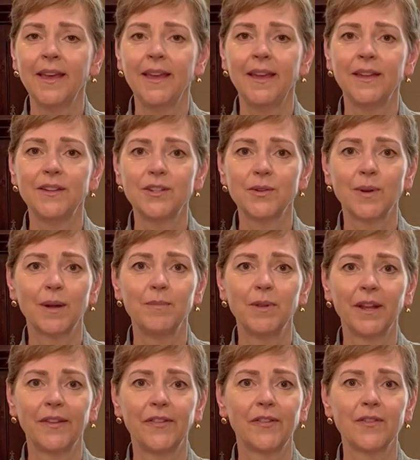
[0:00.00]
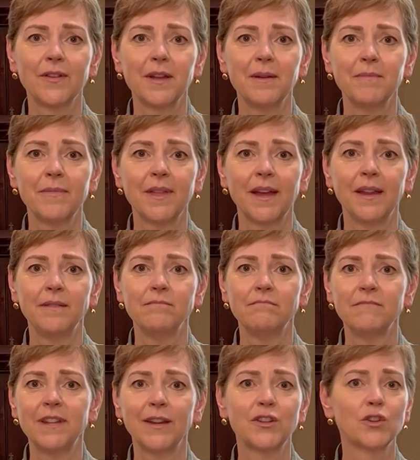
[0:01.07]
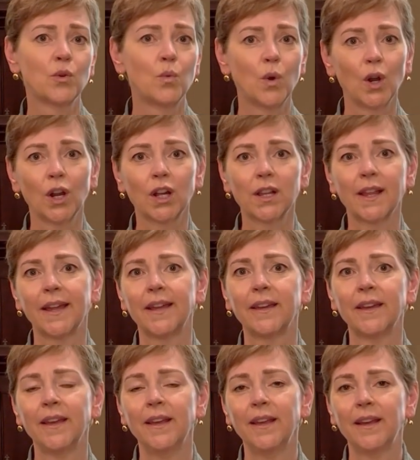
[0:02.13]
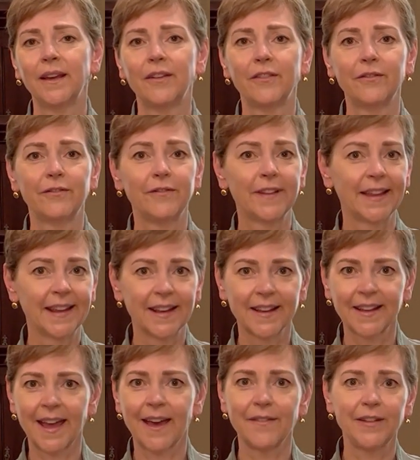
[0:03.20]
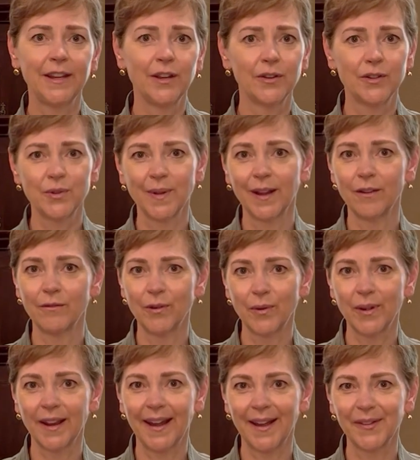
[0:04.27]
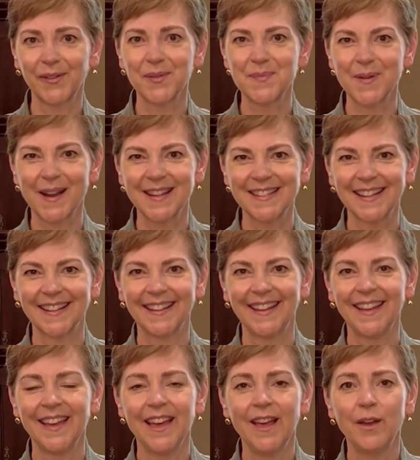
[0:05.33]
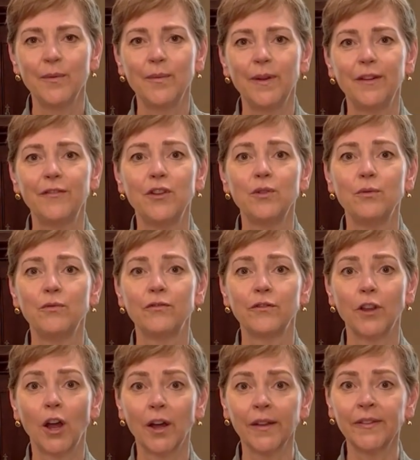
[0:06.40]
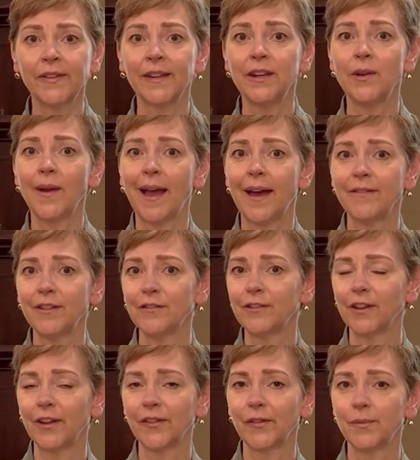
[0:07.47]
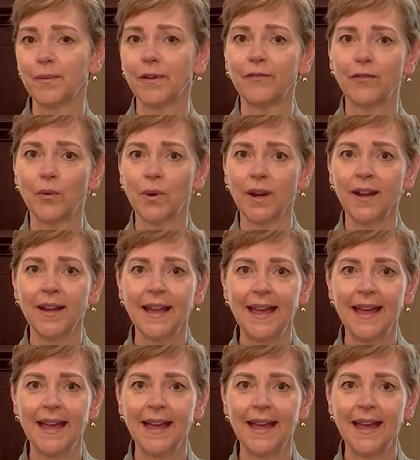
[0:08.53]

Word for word: into our bloodstream than dental work, like filling a cavity or doing a root canal, surprisingly. If you floss and you haven't flossed before,